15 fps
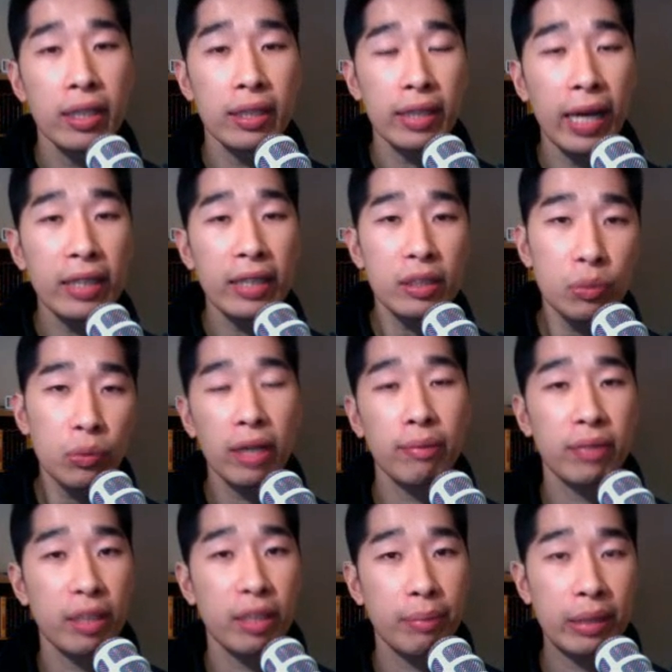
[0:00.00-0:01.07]
That's what I'm
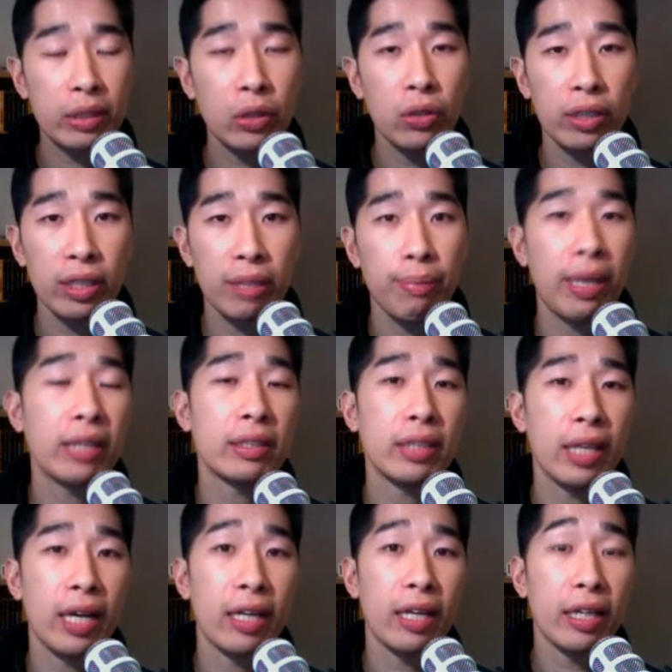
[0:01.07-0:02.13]
going to be talking about
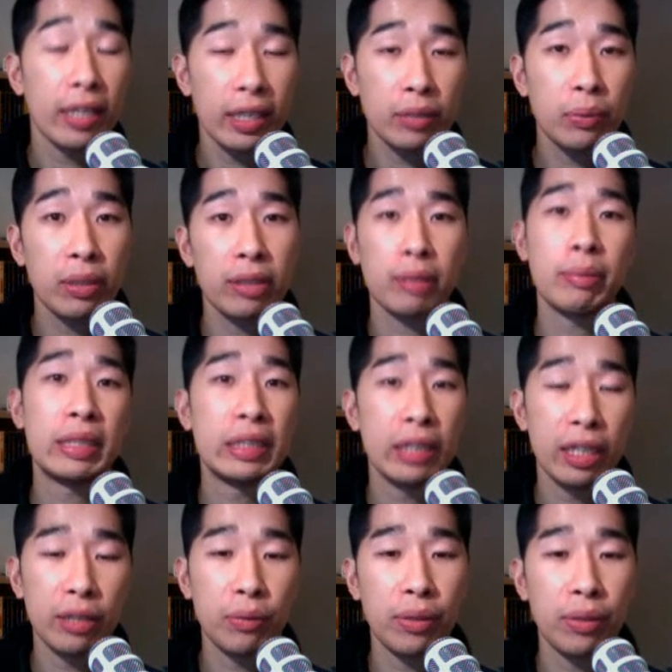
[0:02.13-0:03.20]
today, and that's what I'm going to be
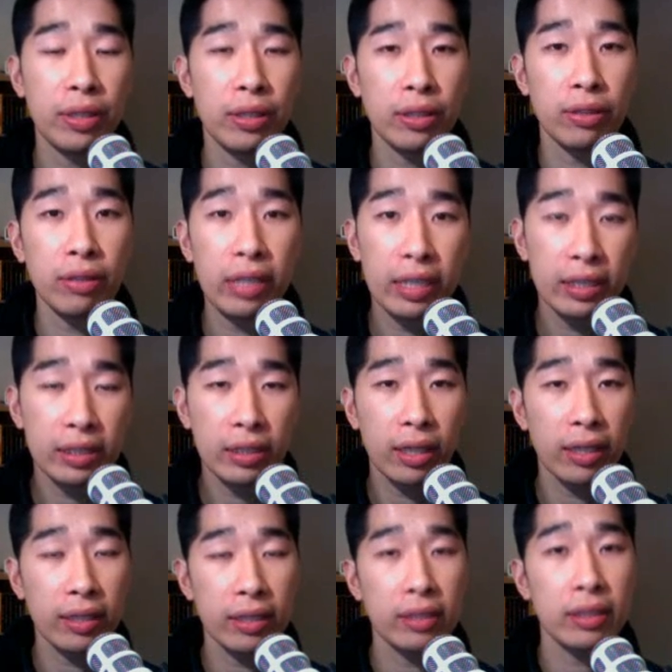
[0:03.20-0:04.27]
sharing with you
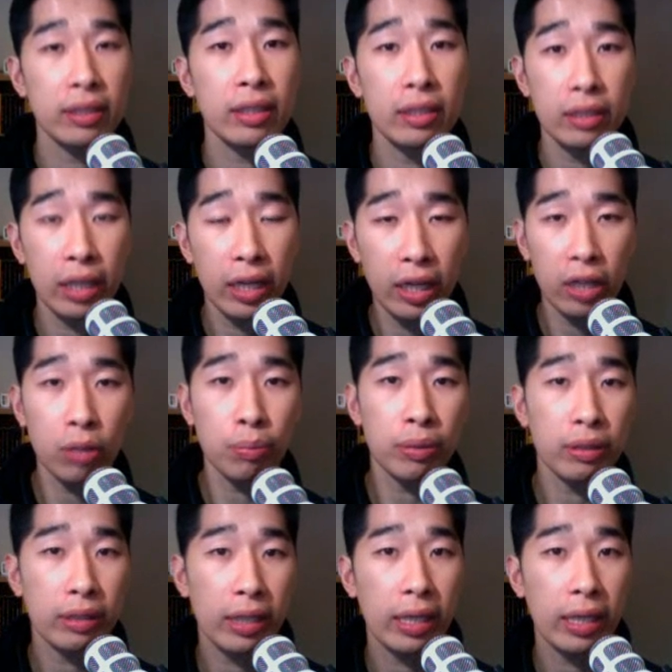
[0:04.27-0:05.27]
inside this to help